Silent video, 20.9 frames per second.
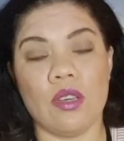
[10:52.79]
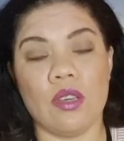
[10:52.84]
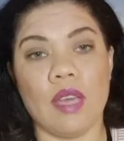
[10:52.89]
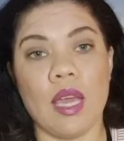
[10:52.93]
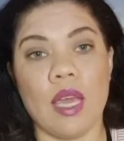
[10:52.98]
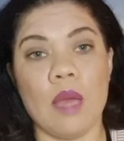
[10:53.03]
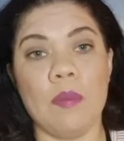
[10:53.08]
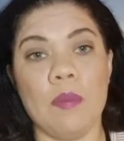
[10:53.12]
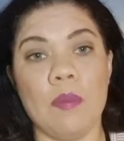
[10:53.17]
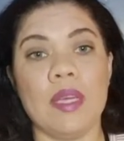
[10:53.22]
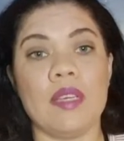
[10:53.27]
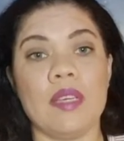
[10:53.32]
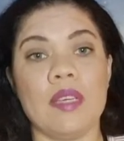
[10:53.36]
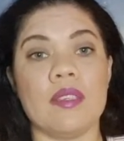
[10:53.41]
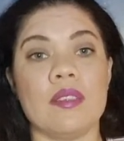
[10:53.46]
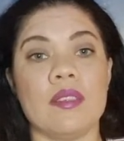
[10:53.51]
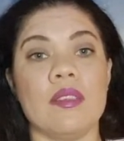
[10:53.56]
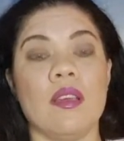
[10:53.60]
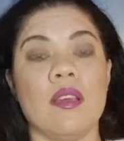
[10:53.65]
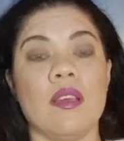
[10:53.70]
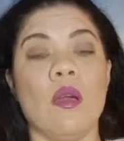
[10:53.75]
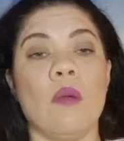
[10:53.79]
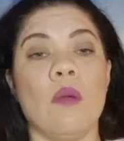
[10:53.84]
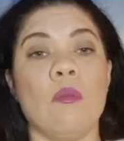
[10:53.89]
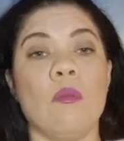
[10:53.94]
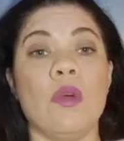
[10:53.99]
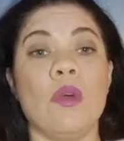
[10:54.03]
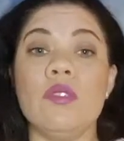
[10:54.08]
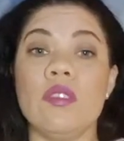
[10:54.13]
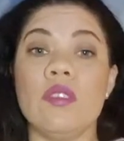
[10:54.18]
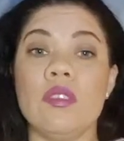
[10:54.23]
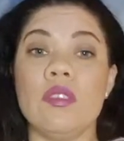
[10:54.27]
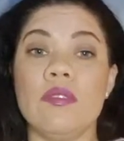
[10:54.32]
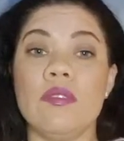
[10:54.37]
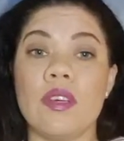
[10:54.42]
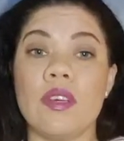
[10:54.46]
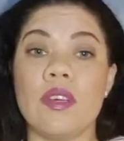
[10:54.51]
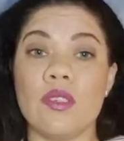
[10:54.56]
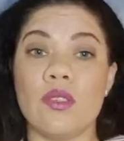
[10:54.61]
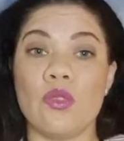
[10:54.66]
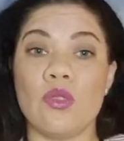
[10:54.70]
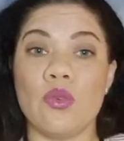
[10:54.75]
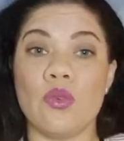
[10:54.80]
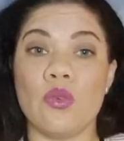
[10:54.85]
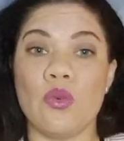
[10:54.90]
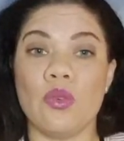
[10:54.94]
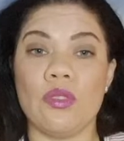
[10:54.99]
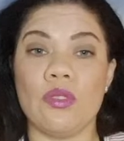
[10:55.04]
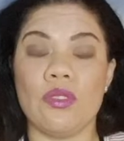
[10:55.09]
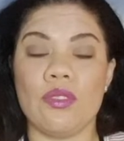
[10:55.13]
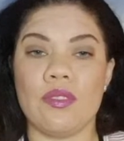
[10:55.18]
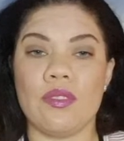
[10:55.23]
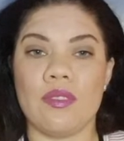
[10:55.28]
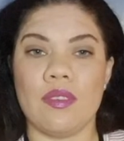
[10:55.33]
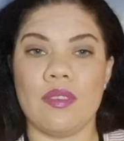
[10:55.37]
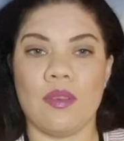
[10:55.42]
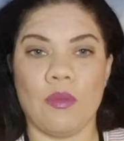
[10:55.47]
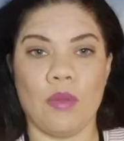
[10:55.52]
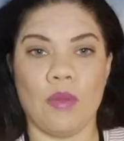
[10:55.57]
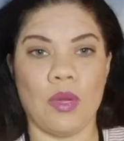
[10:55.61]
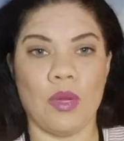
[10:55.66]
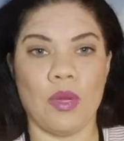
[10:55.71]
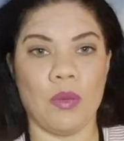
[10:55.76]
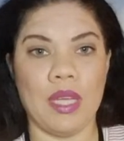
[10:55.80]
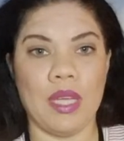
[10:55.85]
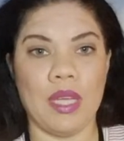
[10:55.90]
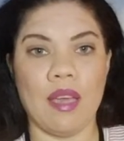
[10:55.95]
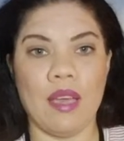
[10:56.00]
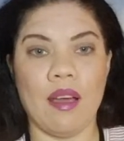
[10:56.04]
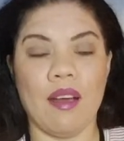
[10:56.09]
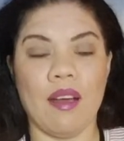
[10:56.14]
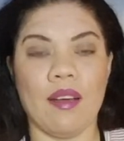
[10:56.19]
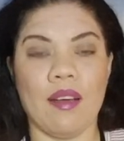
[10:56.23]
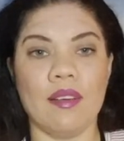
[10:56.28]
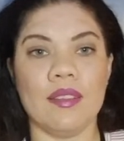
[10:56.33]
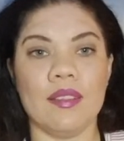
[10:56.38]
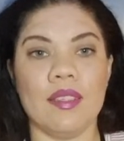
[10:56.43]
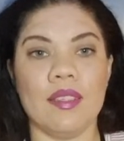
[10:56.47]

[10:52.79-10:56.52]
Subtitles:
Okay, because most of us are taught when we're young,